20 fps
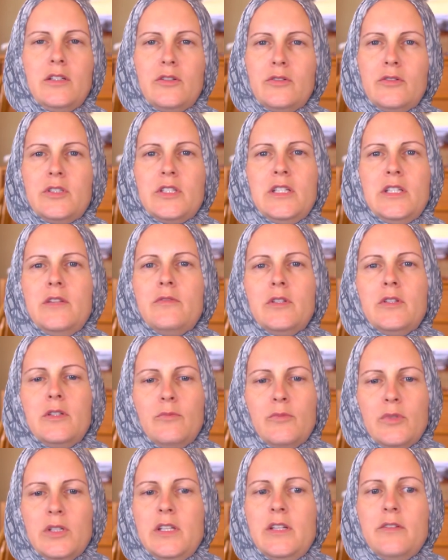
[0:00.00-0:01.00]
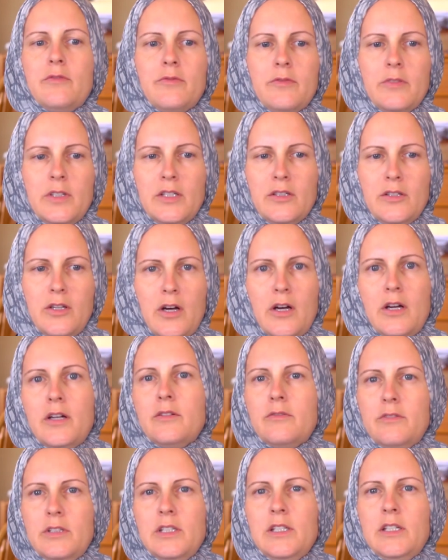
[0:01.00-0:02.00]
you know, didn't even believe in
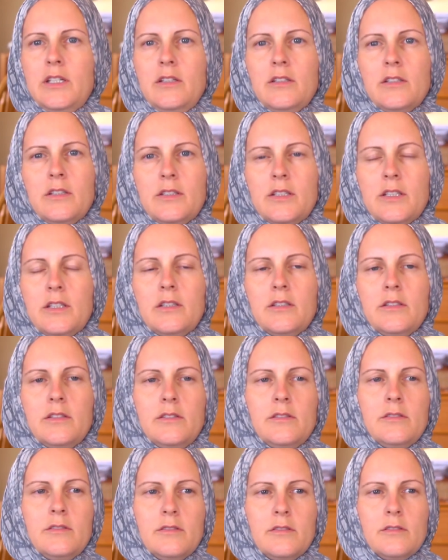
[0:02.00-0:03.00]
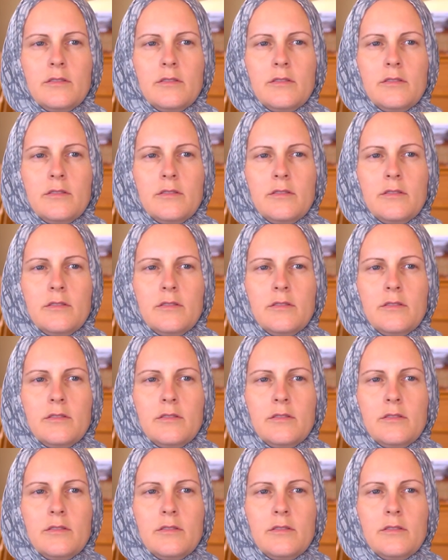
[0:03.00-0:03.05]
God really until